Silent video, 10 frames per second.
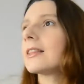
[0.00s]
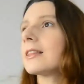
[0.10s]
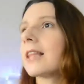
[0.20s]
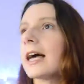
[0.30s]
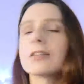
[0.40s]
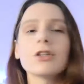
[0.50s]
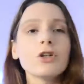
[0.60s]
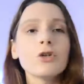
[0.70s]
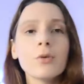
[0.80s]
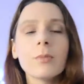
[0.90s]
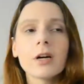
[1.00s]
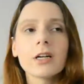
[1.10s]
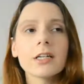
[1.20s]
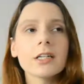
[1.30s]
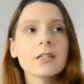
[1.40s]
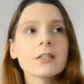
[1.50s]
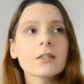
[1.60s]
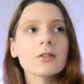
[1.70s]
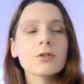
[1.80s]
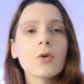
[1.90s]
Like, the humor is
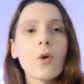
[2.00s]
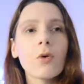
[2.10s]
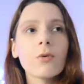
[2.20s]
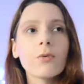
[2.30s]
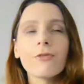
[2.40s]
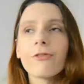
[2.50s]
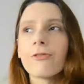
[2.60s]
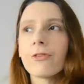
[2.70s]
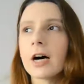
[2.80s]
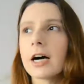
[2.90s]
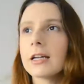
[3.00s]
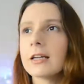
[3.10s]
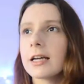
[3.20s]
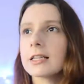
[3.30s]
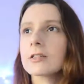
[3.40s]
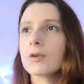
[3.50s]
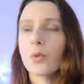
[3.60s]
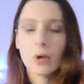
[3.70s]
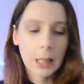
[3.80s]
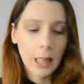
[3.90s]
so fun and
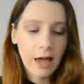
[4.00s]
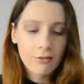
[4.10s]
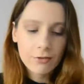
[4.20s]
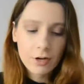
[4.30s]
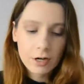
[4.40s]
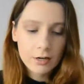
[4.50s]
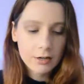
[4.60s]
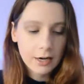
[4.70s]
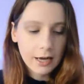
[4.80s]
so clever.